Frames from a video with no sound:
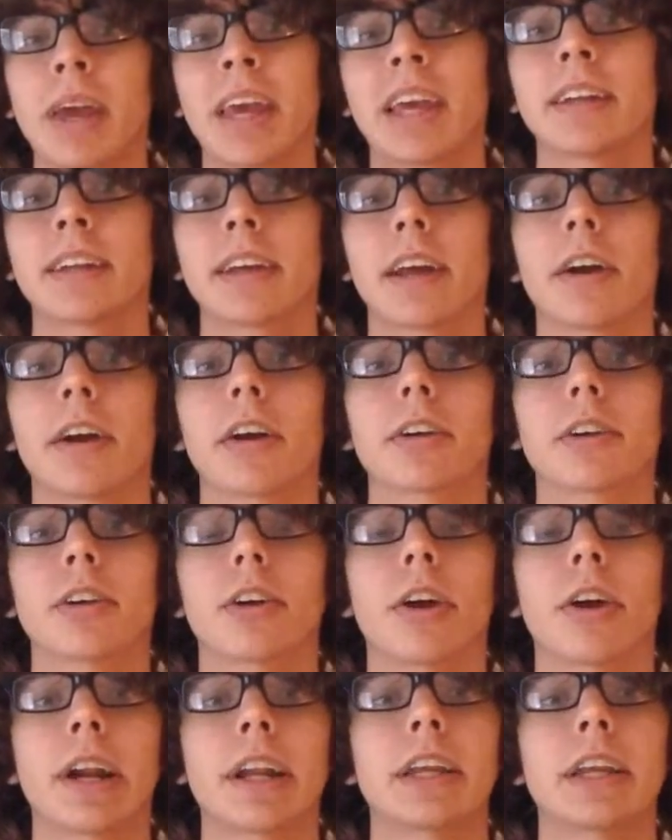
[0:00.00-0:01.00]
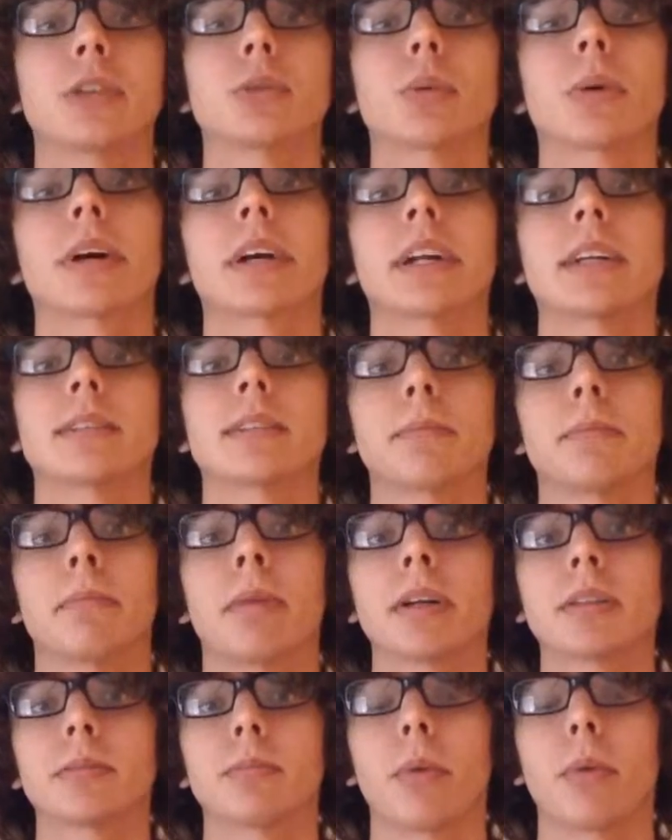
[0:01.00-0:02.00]
main character, and he's working as
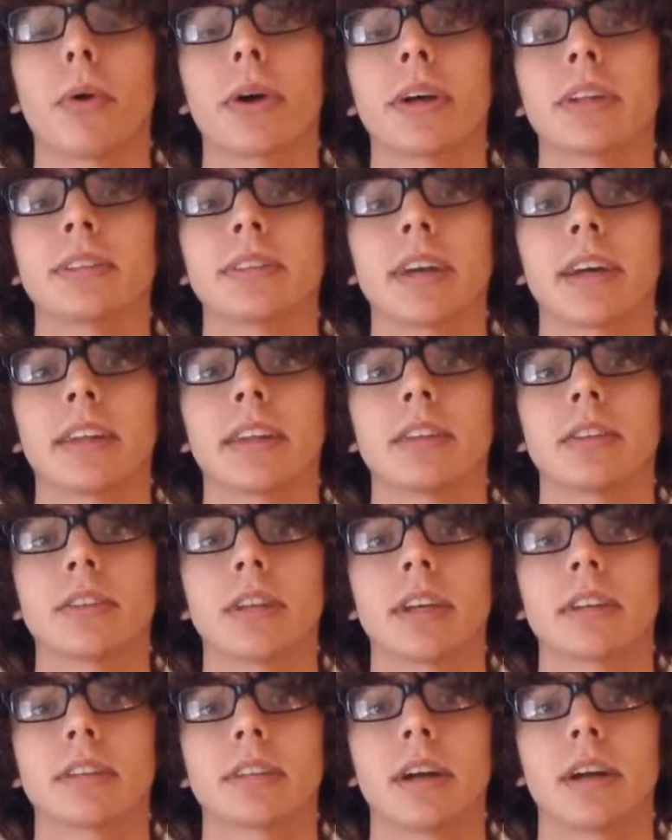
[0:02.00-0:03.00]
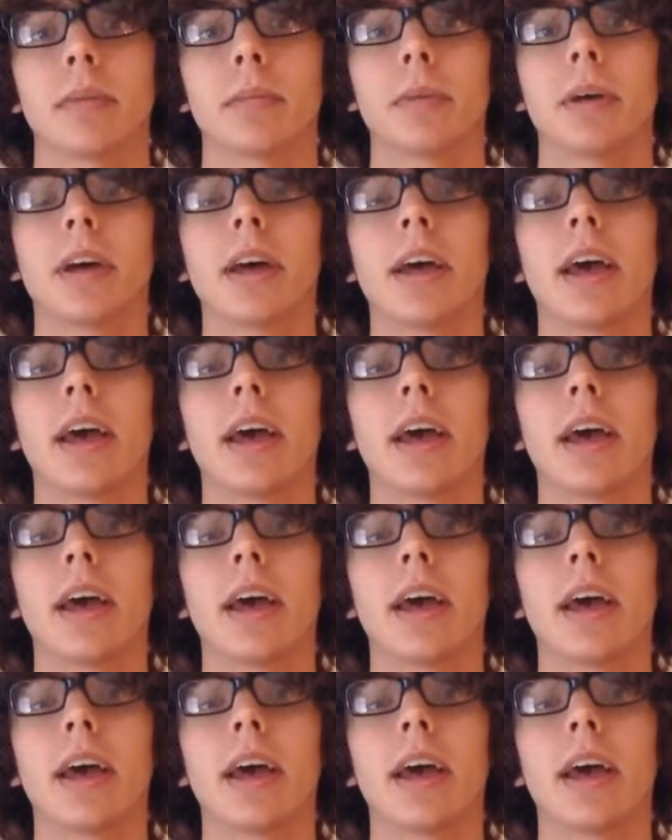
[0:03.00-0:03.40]
a busboy inside this dance club.